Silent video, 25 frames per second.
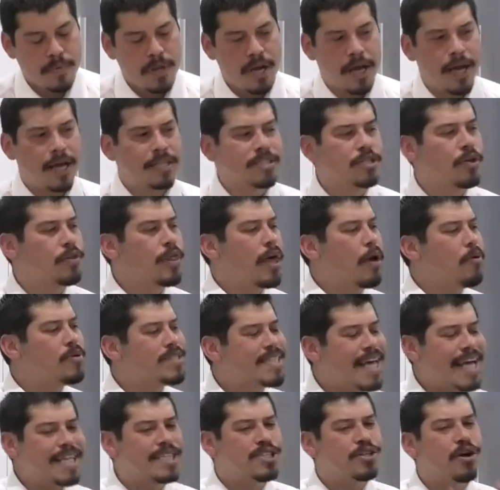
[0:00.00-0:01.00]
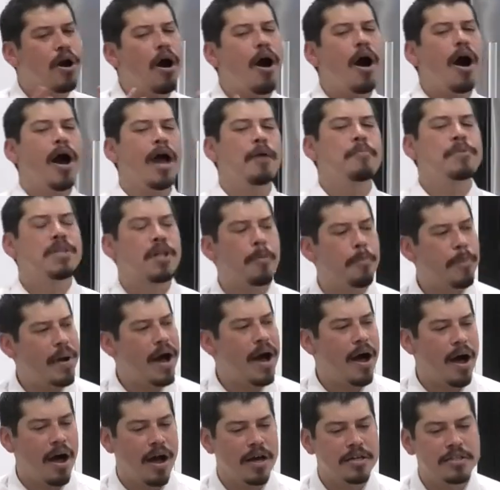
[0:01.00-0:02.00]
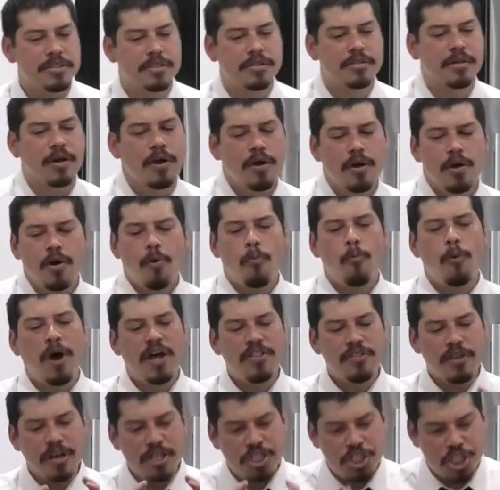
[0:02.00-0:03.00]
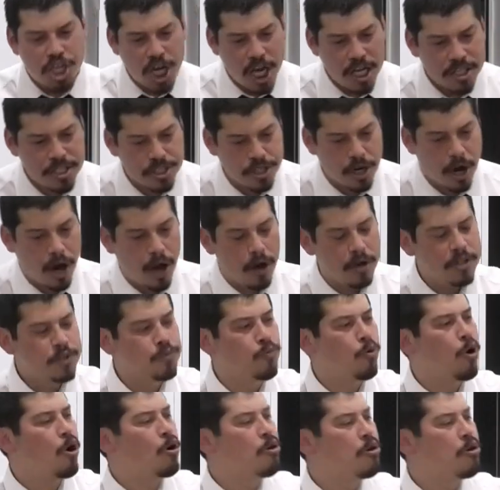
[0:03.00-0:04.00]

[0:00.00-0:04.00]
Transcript: Okay, so there was a time in the past when the Gentiles were